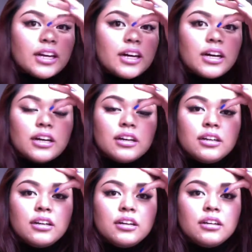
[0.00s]

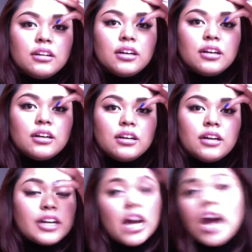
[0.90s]

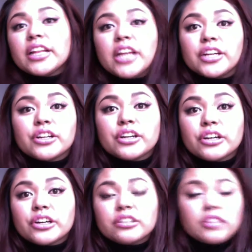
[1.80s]
an
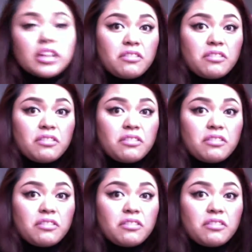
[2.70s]
eyeliner, like